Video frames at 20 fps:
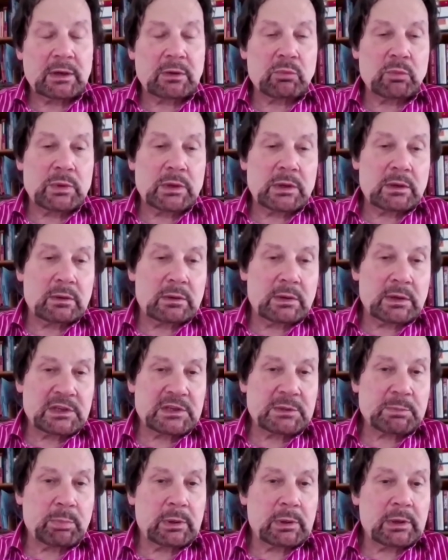and we can
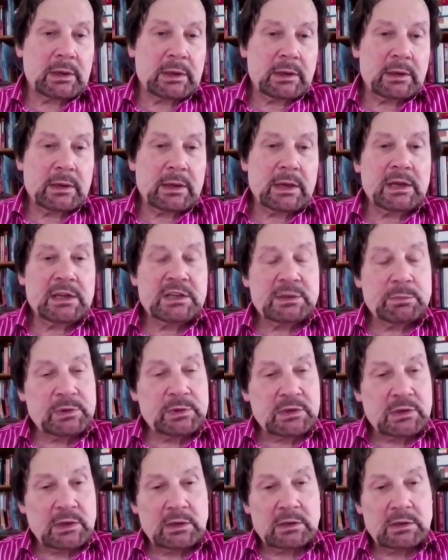explain
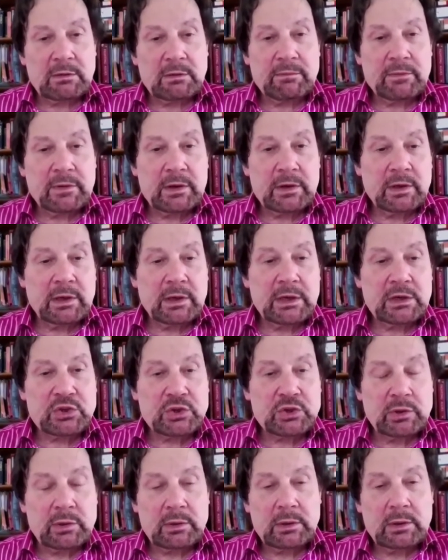80% of the
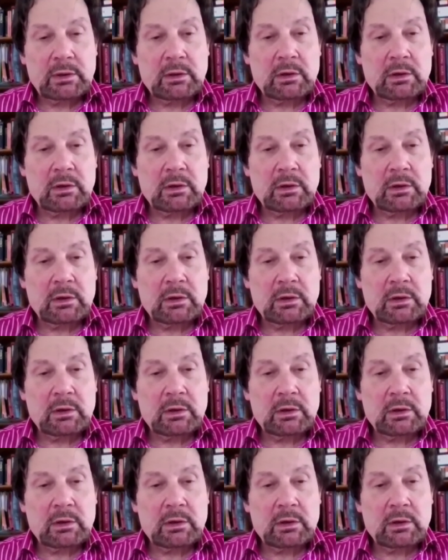variation